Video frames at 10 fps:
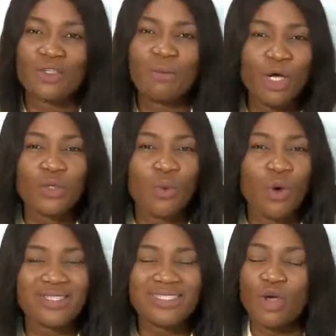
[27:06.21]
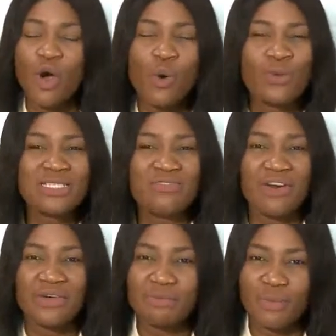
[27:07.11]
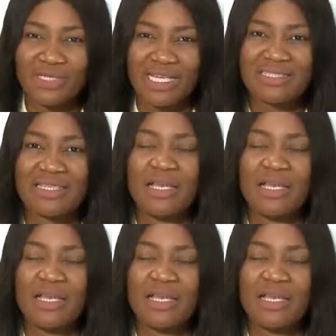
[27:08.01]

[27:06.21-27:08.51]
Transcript: Your blood works is always very important,